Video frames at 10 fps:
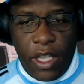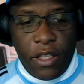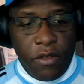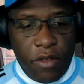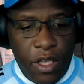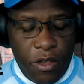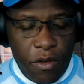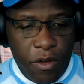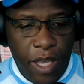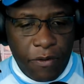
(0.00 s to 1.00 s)
and then
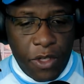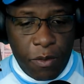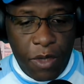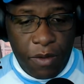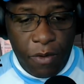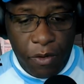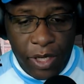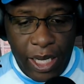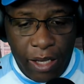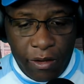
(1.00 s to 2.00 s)
you don't have to speak
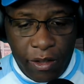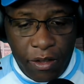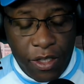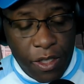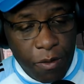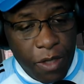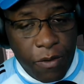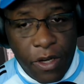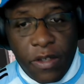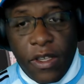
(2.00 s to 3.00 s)
very loudly. You can
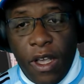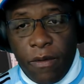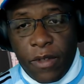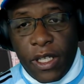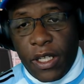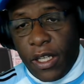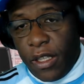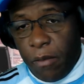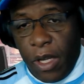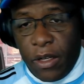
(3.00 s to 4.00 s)
speak very softly,
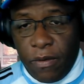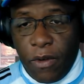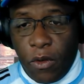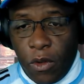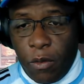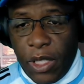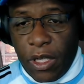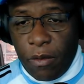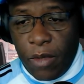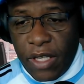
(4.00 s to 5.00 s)
and the microphone will
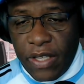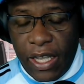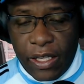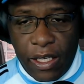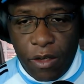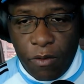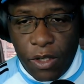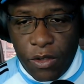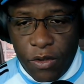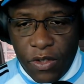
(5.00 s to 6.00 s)
pick up exactly
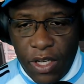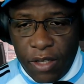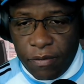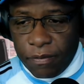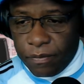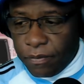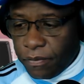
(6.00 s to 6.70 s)
what you're saying.